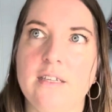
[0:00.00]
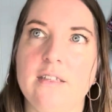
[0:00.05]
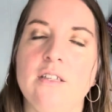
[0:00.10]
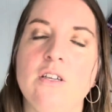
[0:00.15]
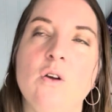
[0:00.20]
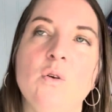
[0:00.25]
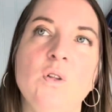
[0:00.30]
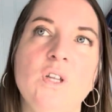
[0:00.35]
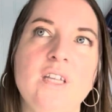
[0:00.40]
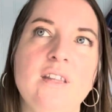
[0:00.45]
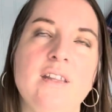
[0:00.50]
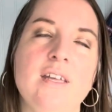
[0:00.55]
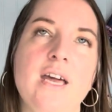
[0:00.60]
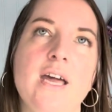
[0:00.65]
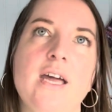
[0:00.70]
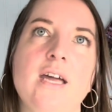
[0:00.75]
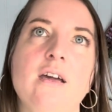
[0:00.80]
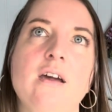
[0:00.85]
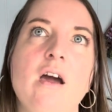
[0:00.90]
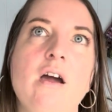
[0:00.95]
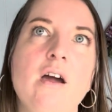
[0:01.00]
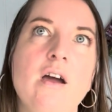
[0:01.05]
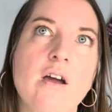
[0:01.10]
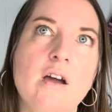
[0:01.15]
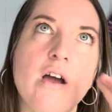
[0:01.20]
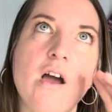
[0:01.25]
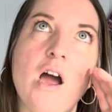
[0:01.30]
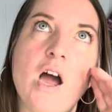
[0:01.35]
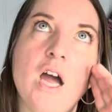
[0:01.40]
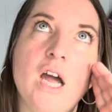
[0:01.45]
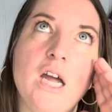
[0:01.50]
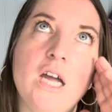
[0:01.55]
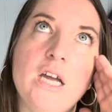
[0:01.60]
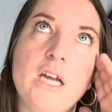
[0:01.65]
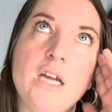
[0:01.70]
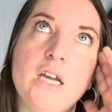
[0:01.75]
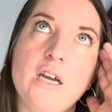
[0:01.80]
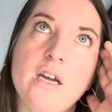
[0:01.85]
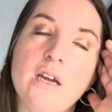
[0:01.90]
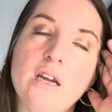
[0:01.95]
The only thing
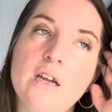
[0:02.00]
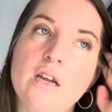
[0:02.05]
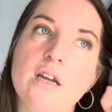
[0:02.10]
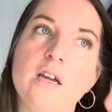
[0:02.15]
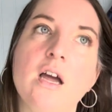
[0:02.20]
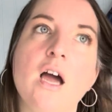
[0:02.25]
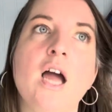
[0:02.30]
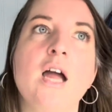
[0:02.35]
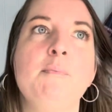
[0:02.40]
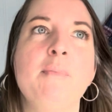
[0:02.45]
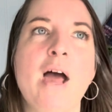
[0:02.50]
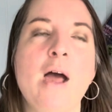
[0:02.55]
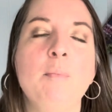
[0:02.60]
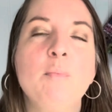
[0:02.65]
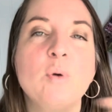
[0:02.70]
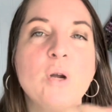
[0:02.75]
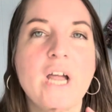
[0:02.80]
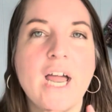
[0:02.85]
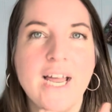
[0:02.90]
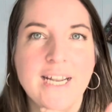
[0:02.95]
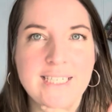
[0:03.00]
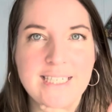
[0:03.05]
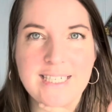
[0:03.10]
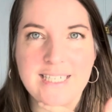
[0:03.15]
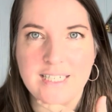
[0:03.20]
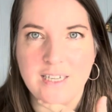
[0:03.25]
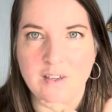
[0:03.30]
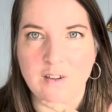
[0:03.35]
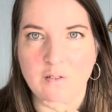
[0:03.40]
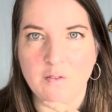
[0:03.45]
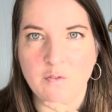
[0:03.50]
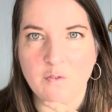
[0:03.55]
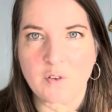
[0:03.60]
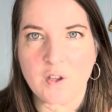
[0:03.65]
I'm apprehensive